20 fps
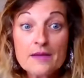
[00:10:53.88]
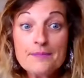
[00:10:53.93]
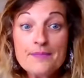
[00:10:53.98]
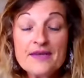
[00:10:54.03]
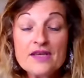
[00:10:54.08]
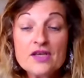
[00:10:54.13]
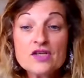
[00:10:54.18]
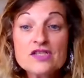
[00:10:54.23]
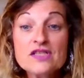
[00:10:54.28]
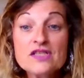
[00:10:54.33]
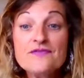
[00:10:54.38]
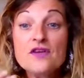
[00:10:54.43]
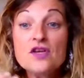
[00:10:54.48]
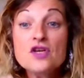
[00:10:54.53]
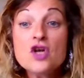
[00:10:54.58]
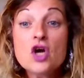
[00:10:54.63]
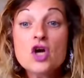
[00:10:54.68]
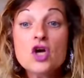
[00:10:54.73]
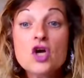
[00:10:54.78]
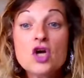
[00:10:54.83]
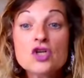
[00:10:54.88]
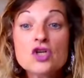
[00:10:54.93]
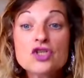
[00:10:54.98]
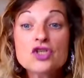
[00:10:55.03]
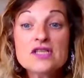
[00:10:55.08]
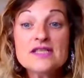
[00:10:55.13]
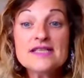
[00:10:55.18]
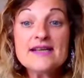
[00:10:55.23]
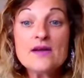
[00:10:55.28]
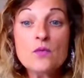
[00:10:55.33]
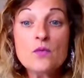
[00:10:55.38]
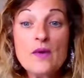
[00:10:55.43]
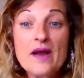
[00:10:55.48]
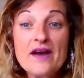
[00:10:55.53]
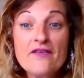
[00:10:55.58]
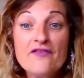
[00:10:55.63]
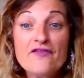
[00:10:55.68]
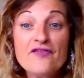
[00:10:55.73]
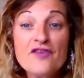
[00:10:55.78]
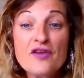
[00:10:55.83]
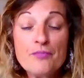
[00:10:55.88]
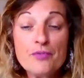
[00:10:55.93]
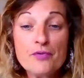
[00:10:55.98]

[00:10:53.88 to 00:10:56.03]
Because if you're not consciously aware of your